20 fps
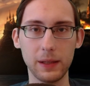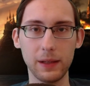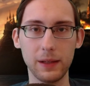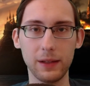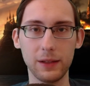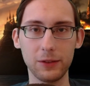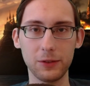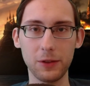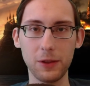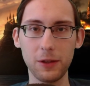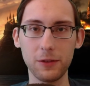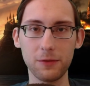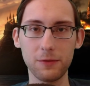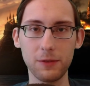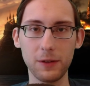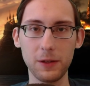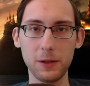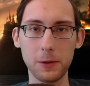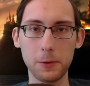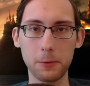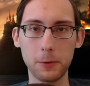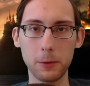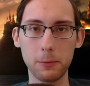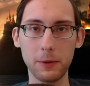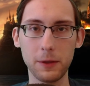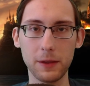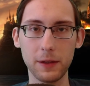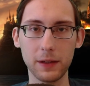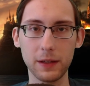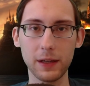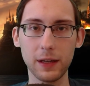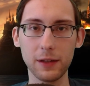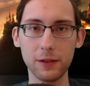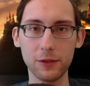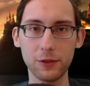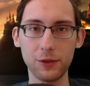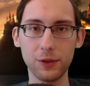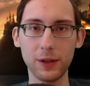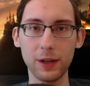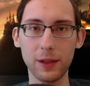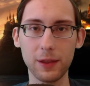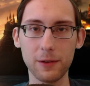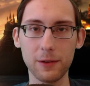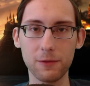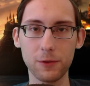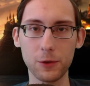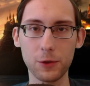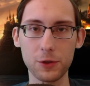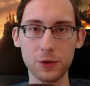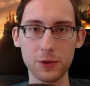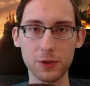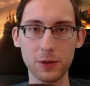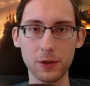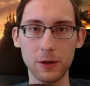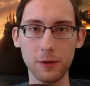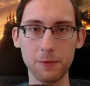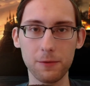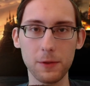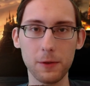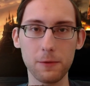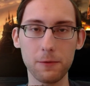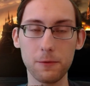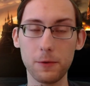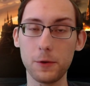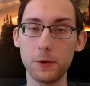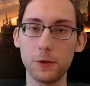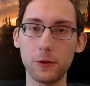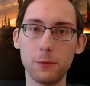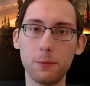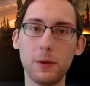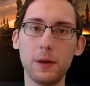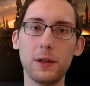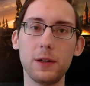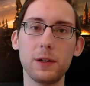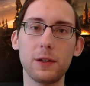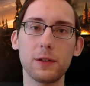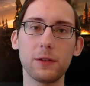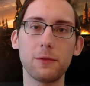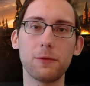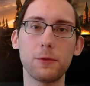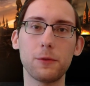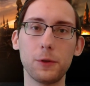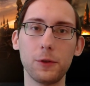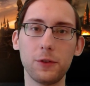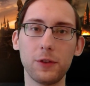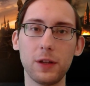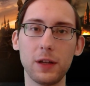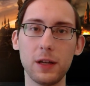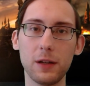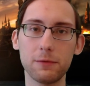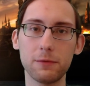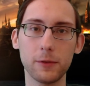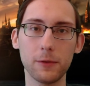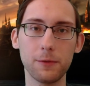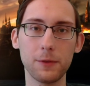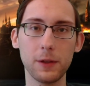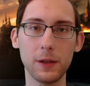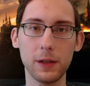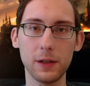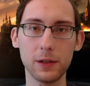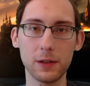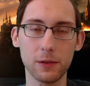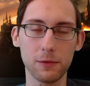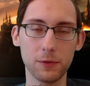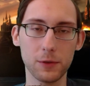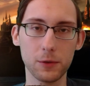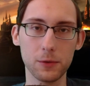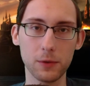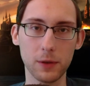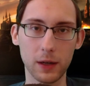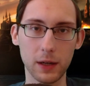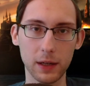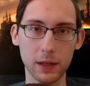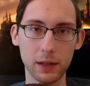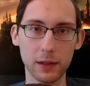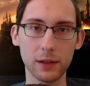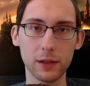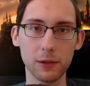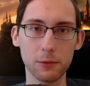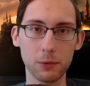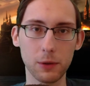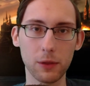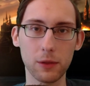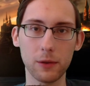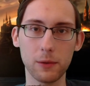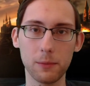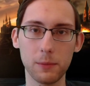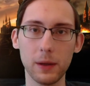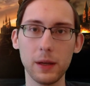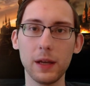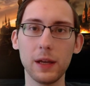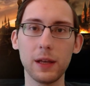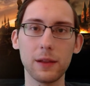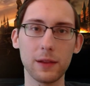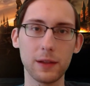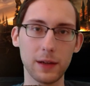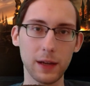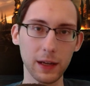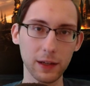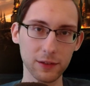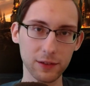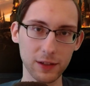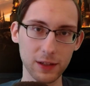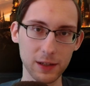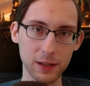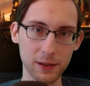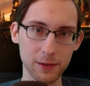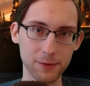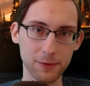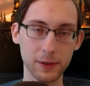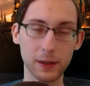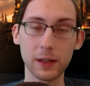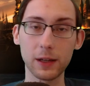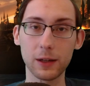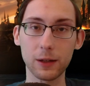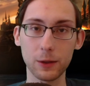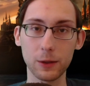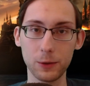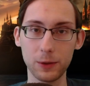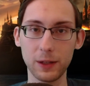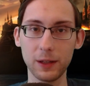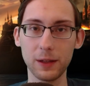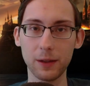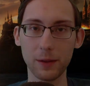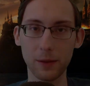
So this video will be the cut together version of the first part or first half of the interview I did with them. The next half, including